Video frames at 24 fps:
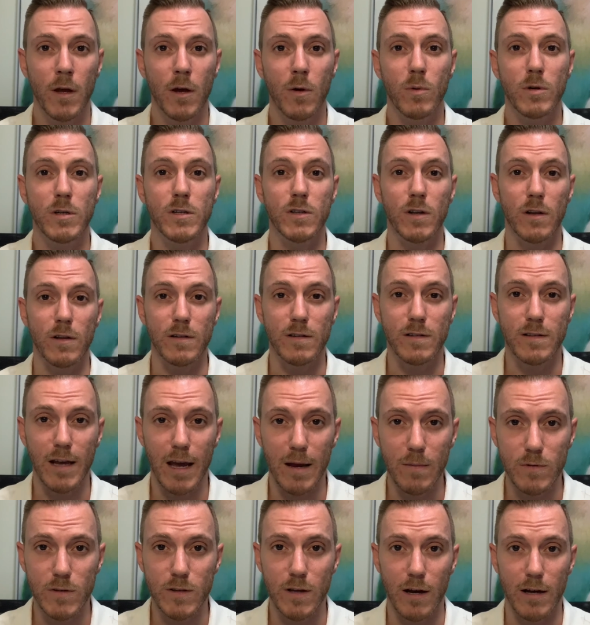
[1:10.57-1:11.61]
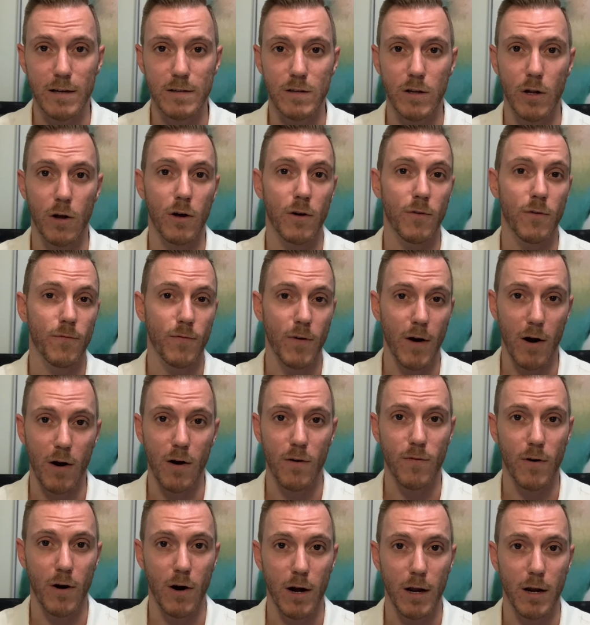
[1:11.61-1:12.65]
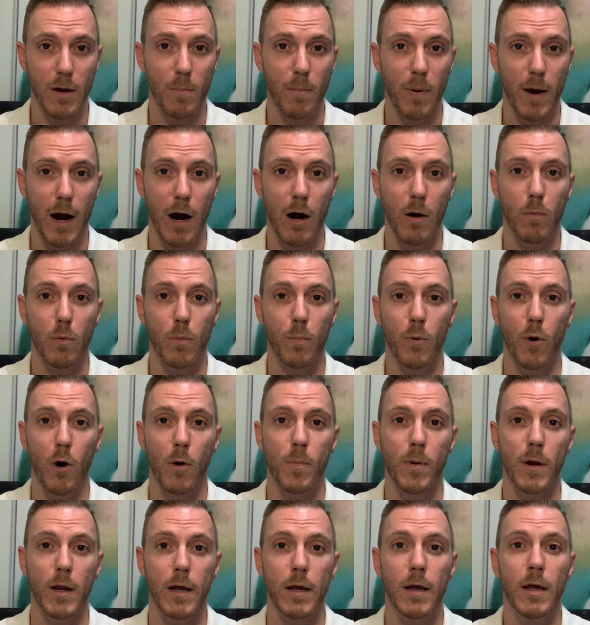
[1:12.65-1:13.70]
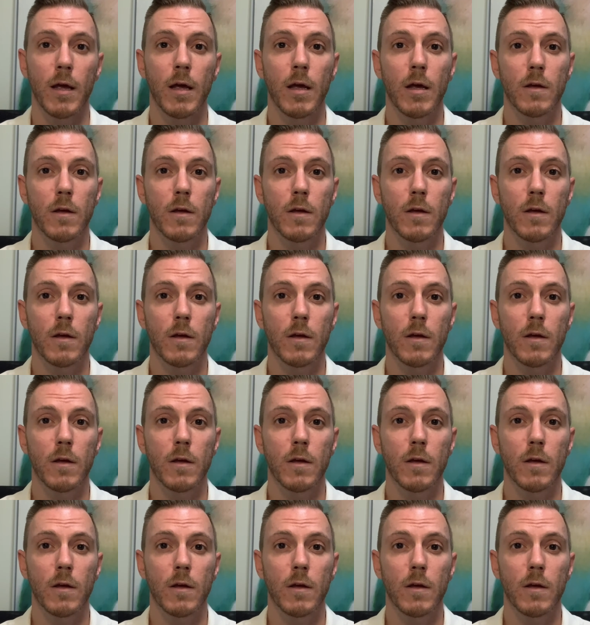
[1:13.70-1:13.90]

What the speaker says: which is on the same size lot, very, very comparable property.